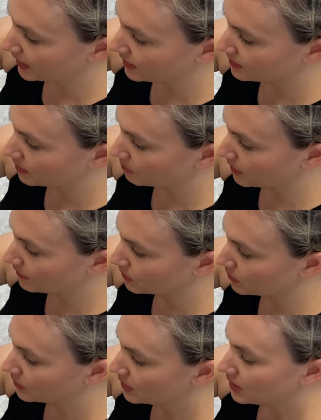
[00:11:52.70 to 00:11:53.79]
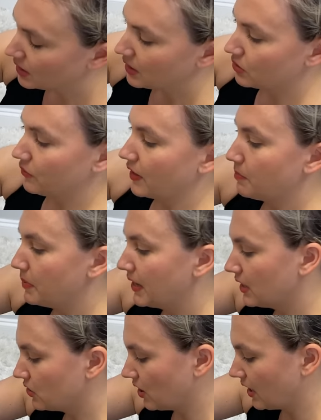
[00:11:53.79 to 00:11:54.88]
at some level. Yeah. So if I
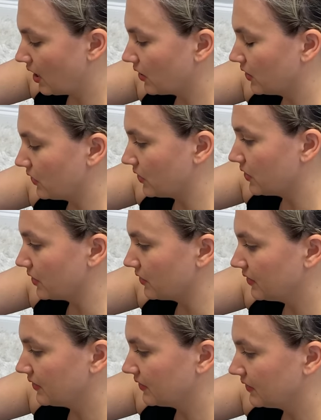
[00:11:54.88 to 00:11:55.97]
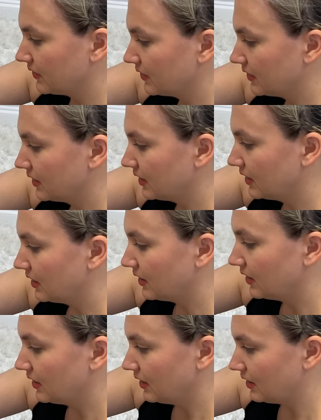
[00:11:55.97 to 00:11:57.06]
pinch on it, I'll kill the nerve. Oh.
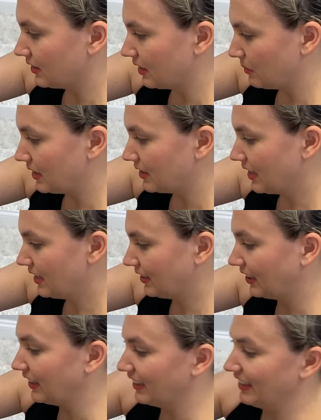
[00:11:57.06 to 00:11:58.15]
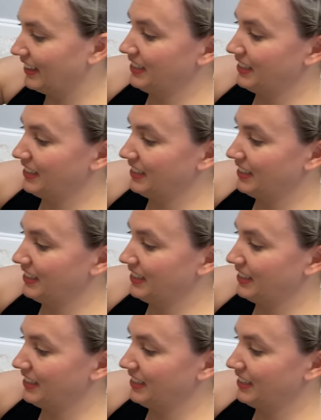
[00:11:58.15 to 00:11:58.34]
Does that make sense? Yeah.